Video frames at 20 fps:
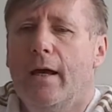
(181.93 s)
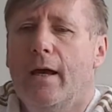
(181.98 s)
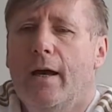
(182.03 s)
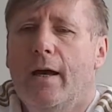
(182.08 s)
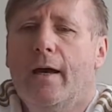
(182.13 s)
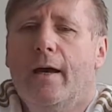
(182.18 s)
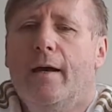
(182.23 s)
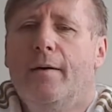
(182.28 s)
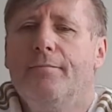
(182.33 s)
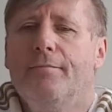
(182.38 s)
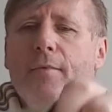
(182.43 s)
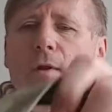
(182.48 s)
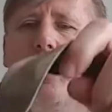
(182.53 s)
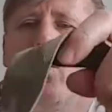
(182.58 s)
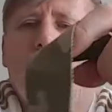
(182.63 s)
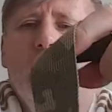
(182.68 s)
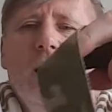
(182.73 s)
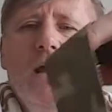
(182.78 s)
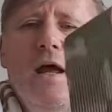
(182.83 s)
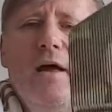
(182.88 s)

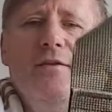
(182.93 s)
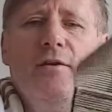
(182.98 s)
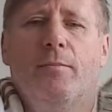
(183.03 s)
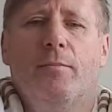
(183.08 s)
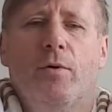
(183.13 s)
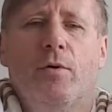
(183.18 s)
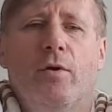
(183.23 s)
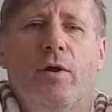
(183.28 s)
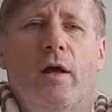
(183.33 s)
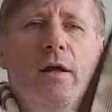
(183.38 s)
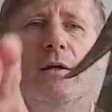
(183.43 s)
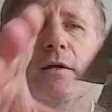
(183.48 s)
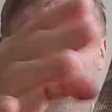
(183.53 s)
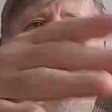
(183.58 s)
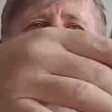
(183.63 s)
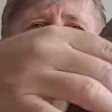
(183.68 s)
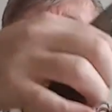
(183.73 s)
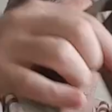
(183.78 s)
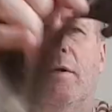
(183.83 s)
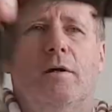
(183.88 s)
When I had the Bergen,
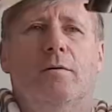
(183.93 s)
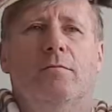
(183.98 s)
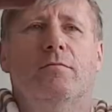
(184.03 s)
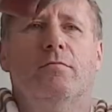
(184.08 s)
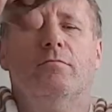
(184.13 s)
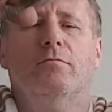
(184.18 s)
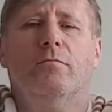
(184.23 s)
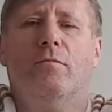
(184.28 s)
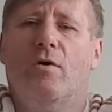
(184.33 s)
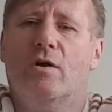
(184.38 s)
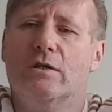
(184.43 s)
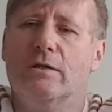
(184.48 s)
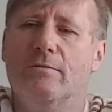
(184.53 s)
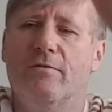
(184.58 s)
because